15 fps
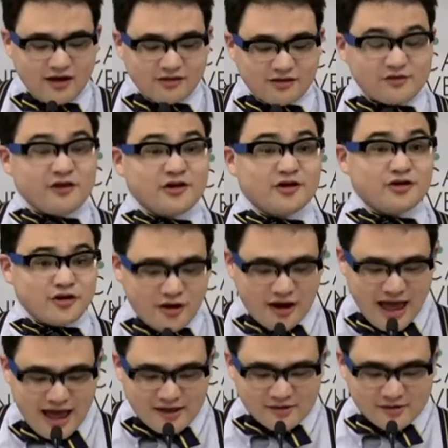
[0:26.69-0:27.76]
The senator
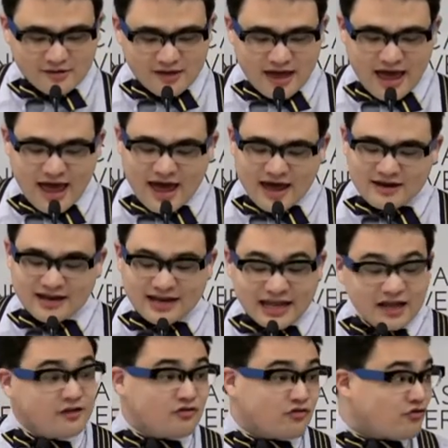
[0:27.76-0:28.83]
has had an
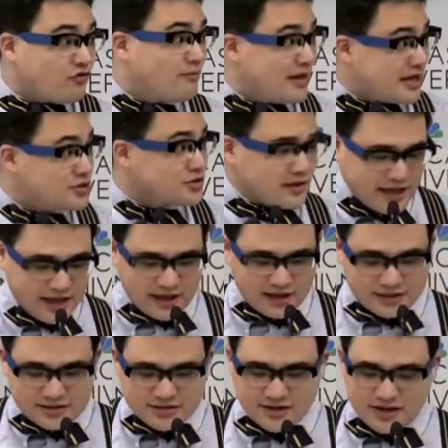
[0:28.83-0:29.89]
instrumental
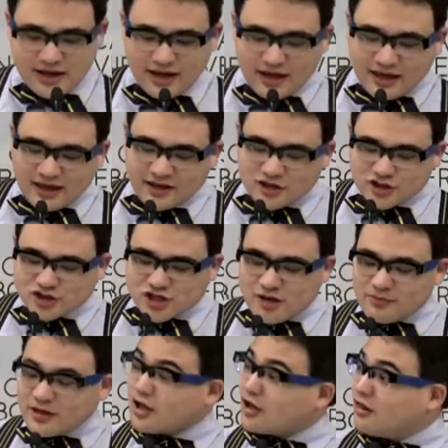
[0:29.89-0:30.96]
hand in
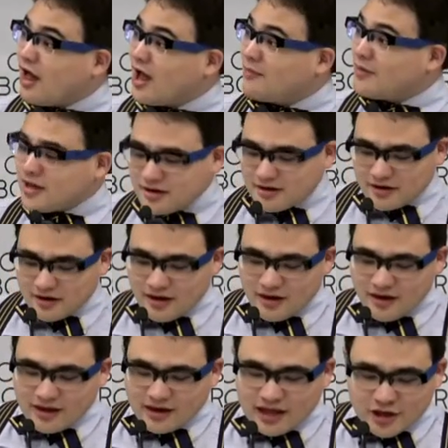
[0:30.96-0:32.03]
shaping climate,
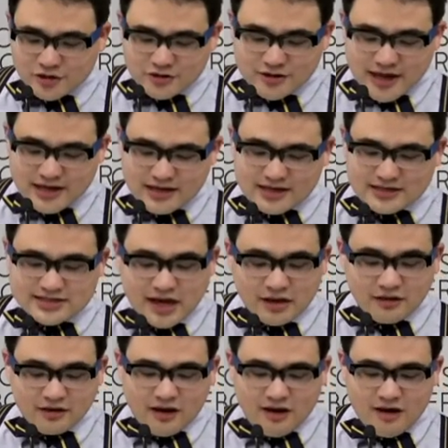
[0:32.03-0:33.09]
internet,
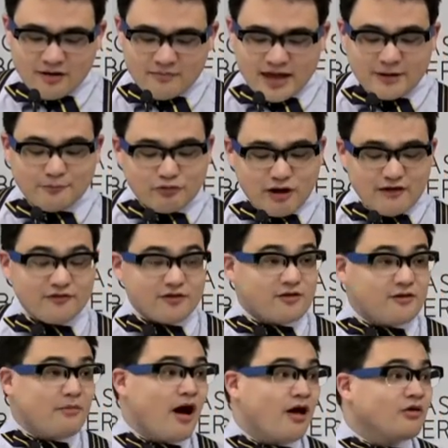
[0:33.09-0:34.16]
telecom, and privacy
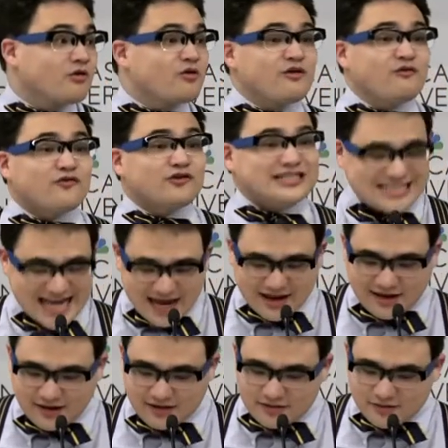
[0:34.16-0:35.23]
policy for
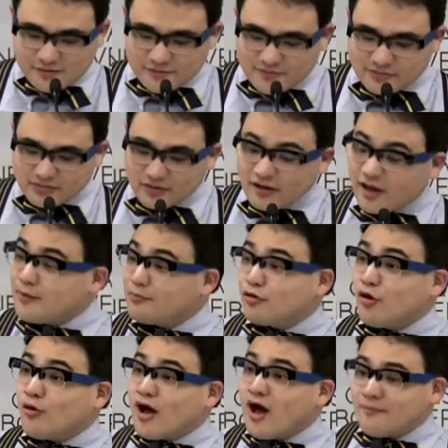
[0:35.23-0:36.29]
decades. A
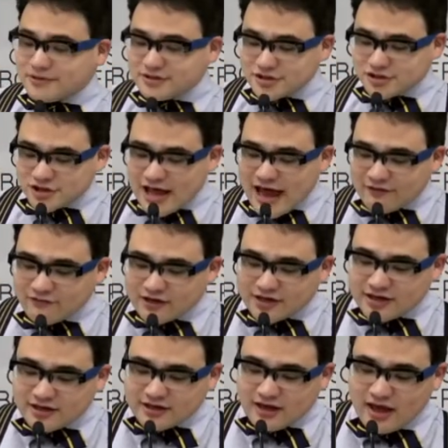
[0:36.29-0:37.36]
pro-competition
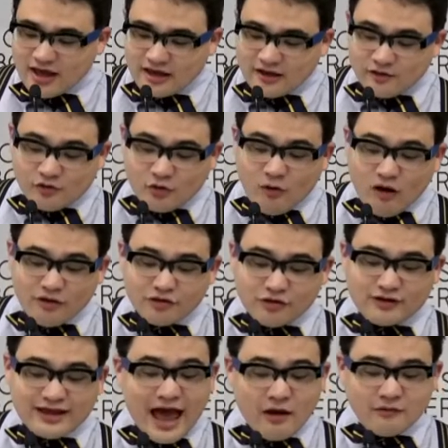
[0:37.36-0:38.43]
advocate, he's co-authored
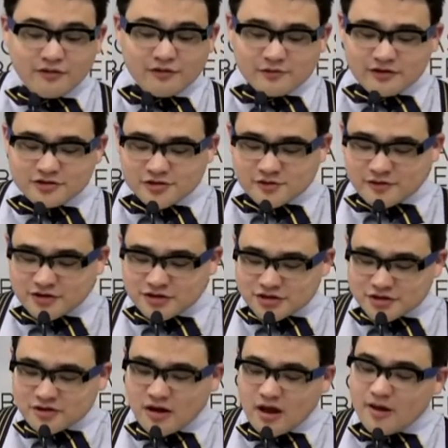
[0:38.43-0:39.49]
countless
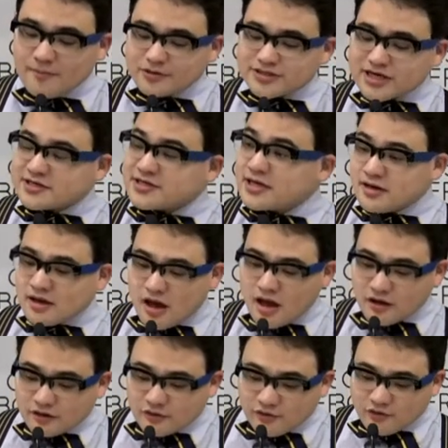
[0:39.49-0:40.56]
legislation protecting
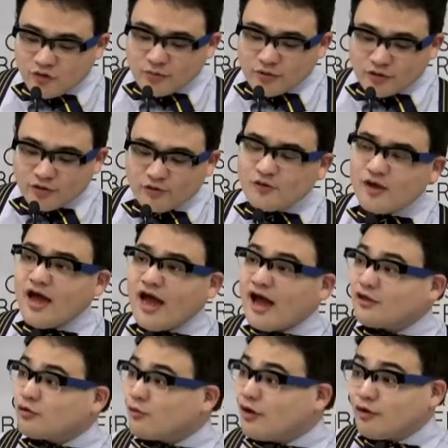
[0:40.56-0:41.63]
consumers,
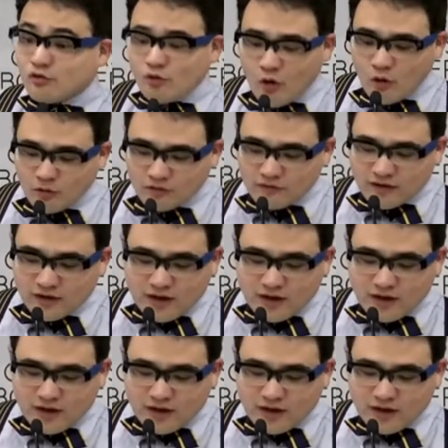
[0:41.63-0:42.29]
as well as holding